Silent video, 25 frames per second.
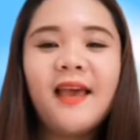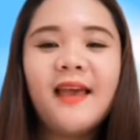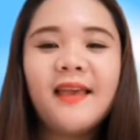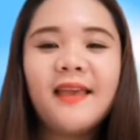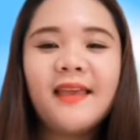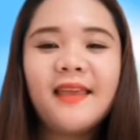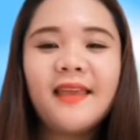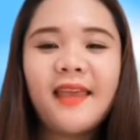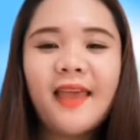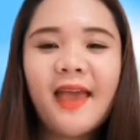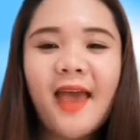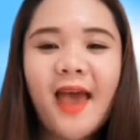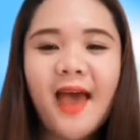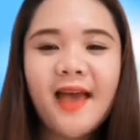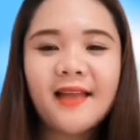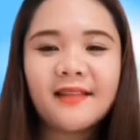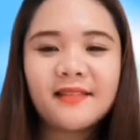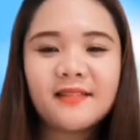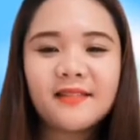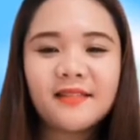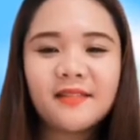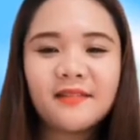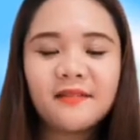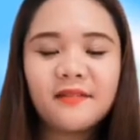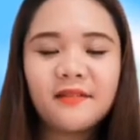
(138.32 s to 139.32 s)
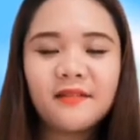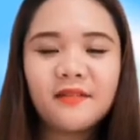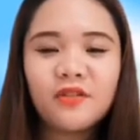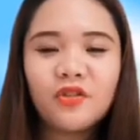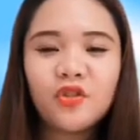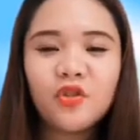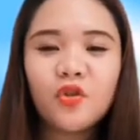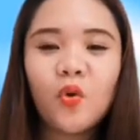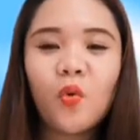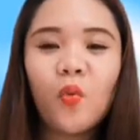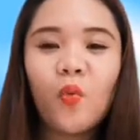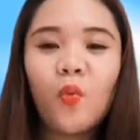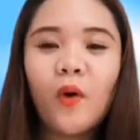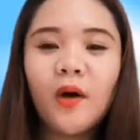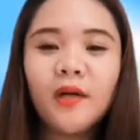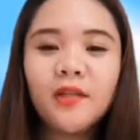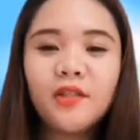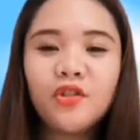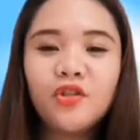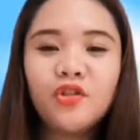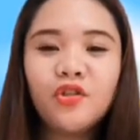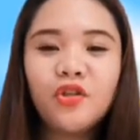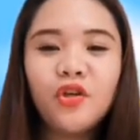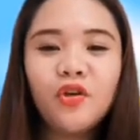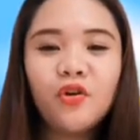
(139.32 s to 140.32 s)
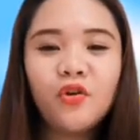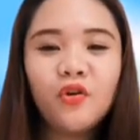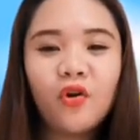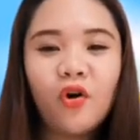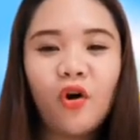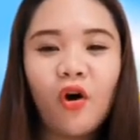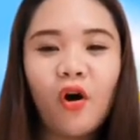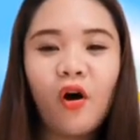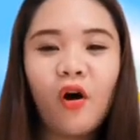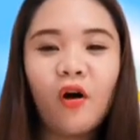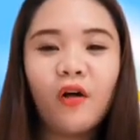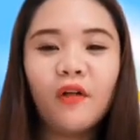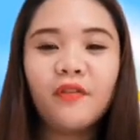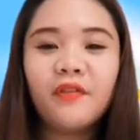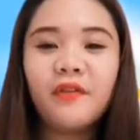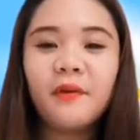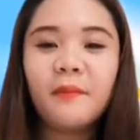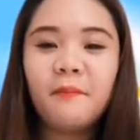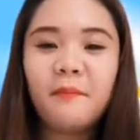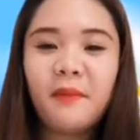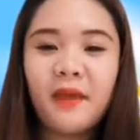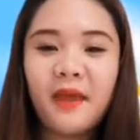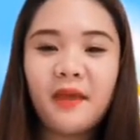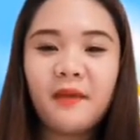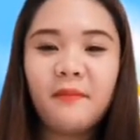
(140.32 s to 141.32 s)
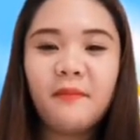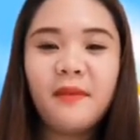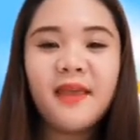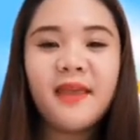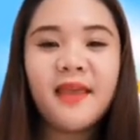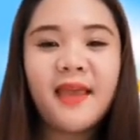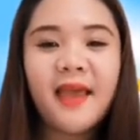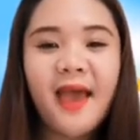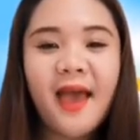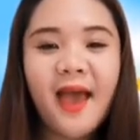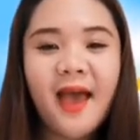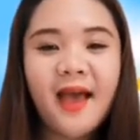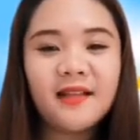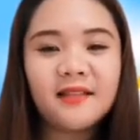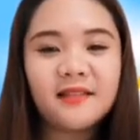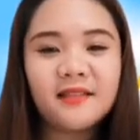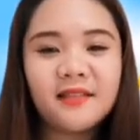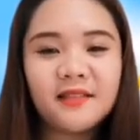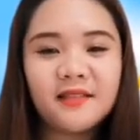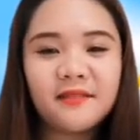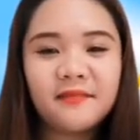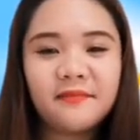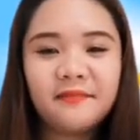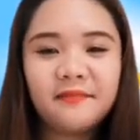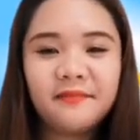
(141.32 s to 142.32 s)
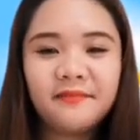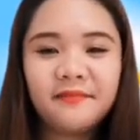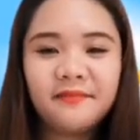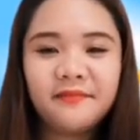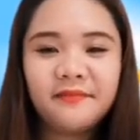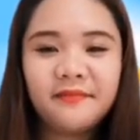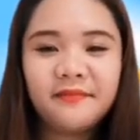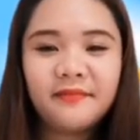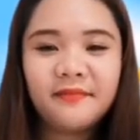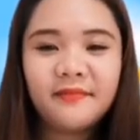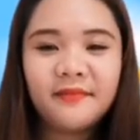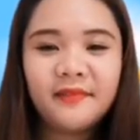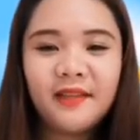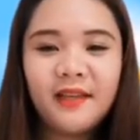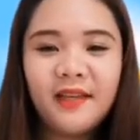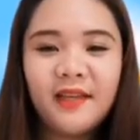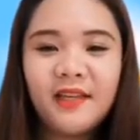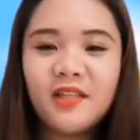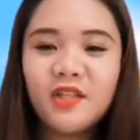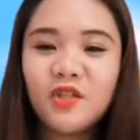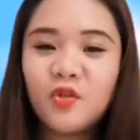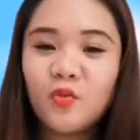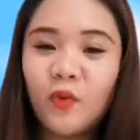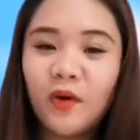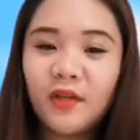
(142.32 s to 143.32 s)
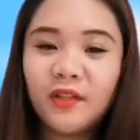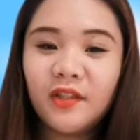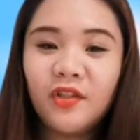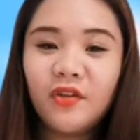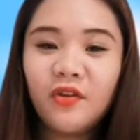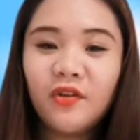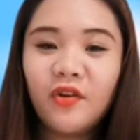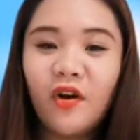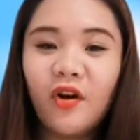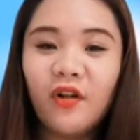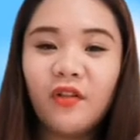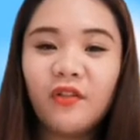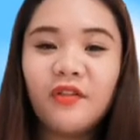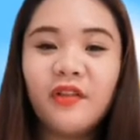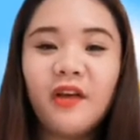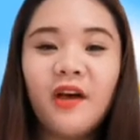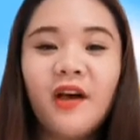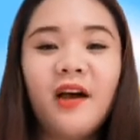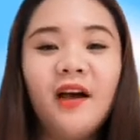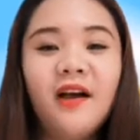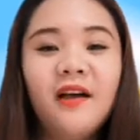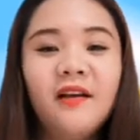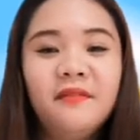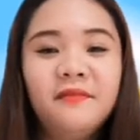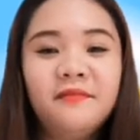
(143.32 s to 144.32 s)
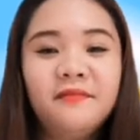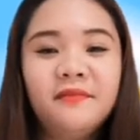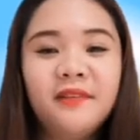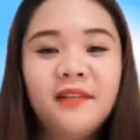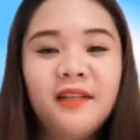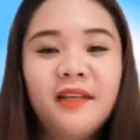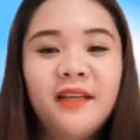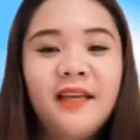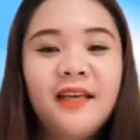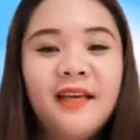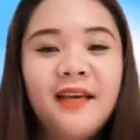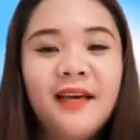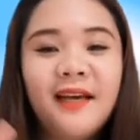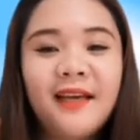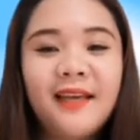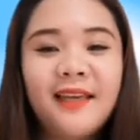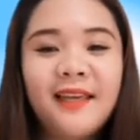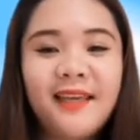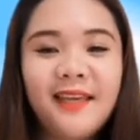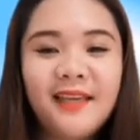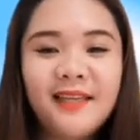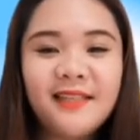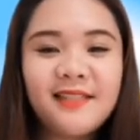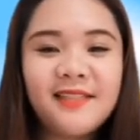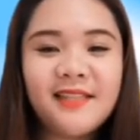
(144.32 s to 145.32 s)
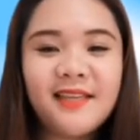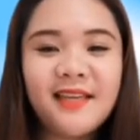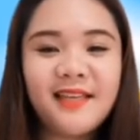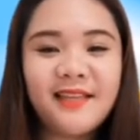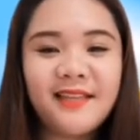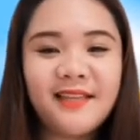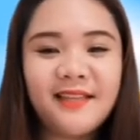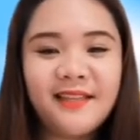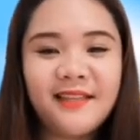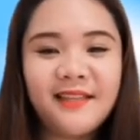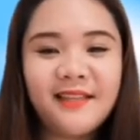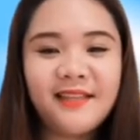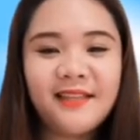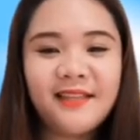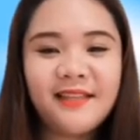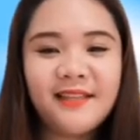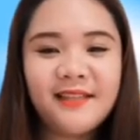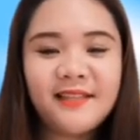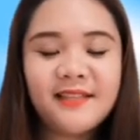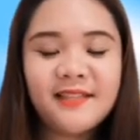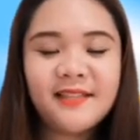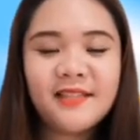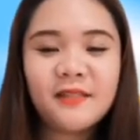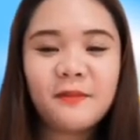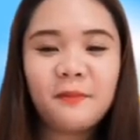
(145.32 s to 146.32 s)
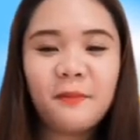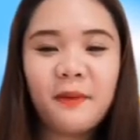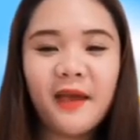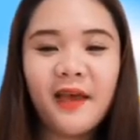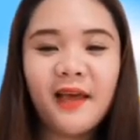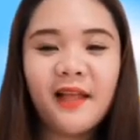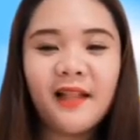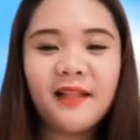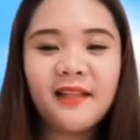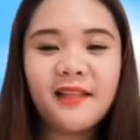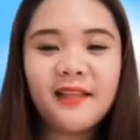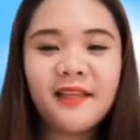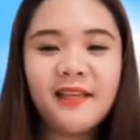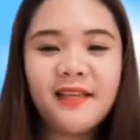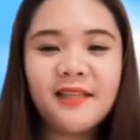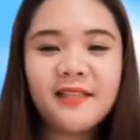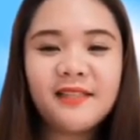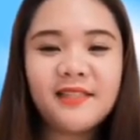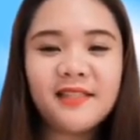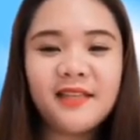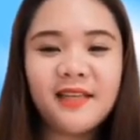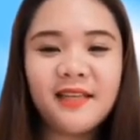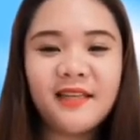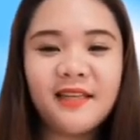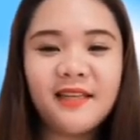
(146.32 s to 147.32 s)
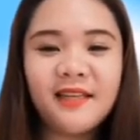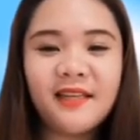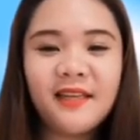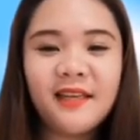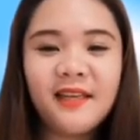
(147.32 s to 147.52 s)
Cat. So what do you call the baby cat? It is what you call the kitten. Spell kitten.